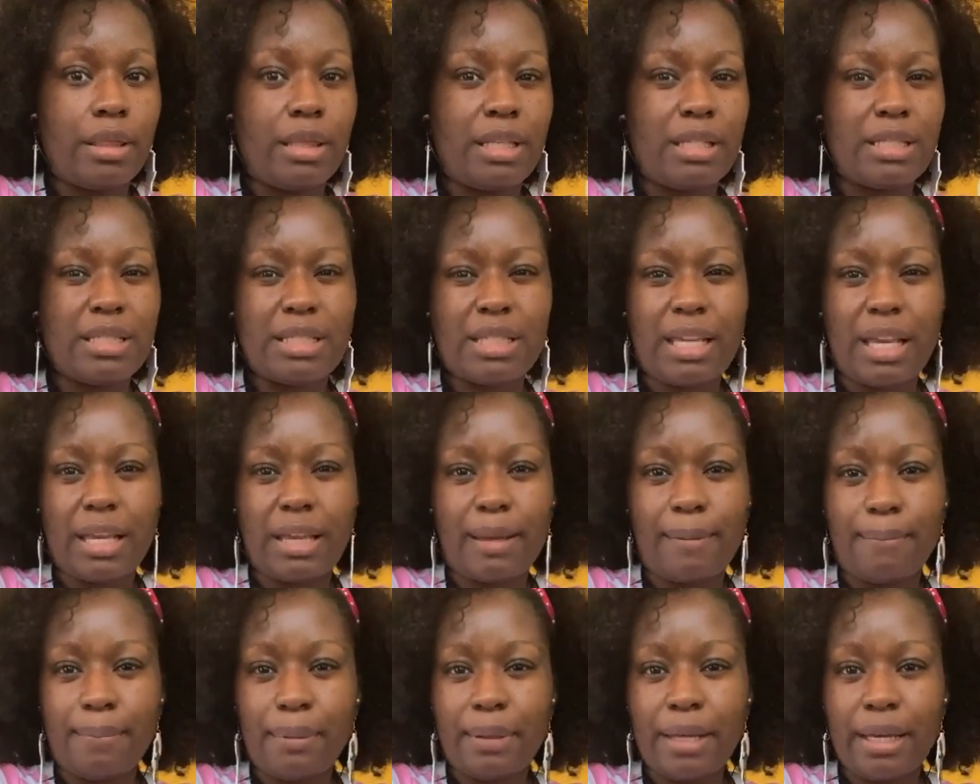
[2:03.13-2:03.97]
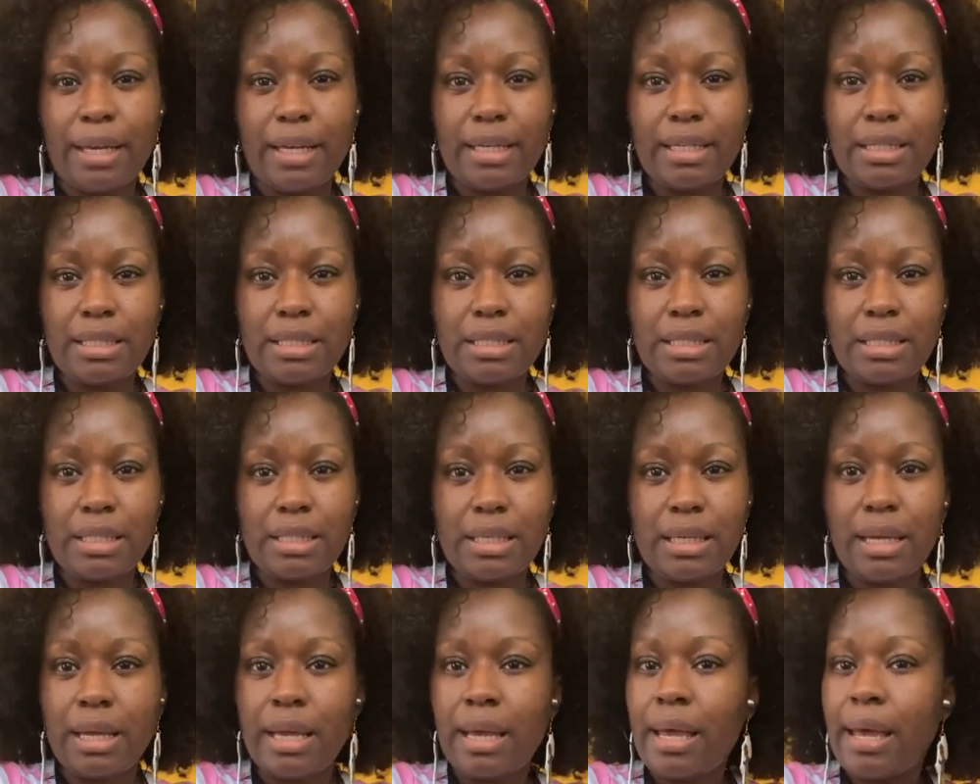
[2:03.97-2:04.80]
The second
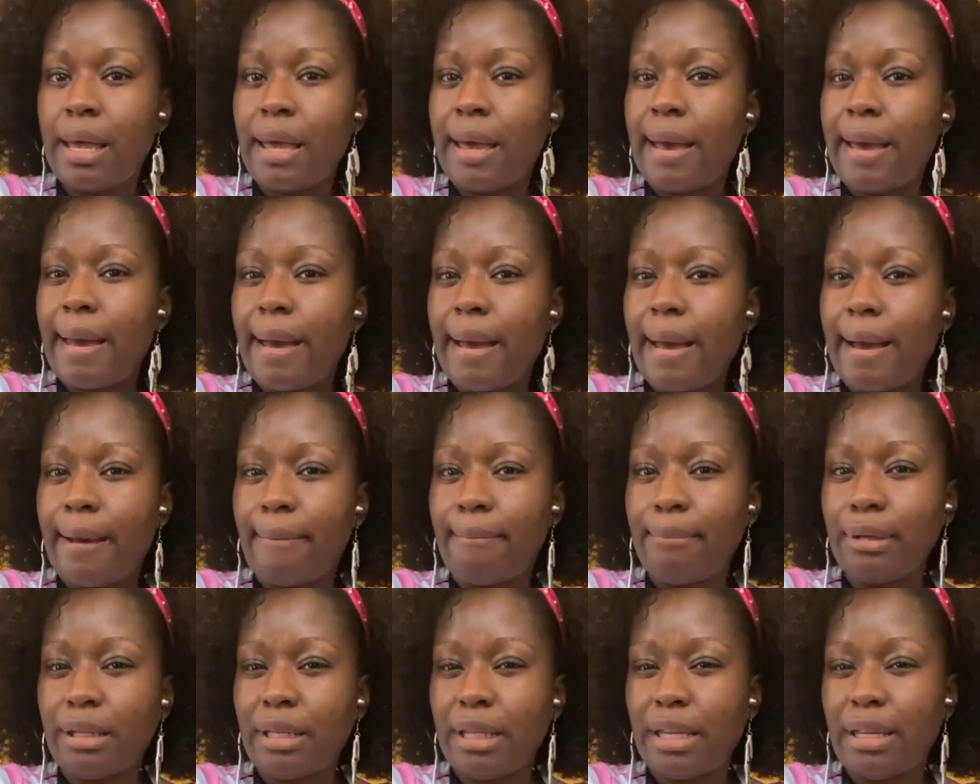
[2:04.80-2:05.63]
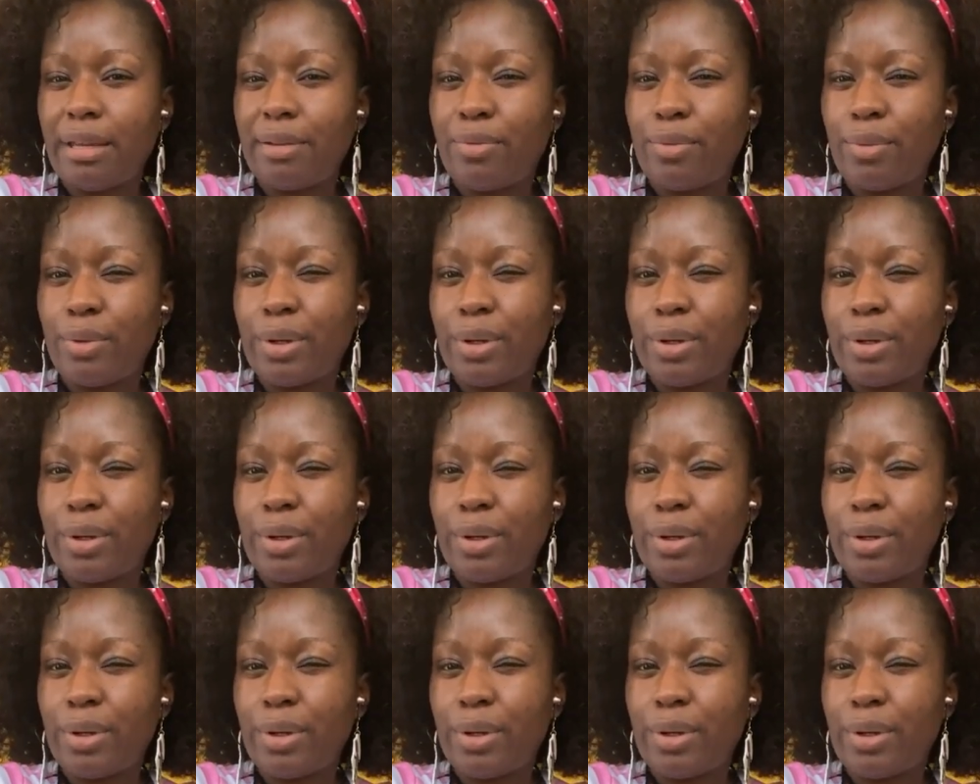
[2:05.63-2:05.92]
place, I believe,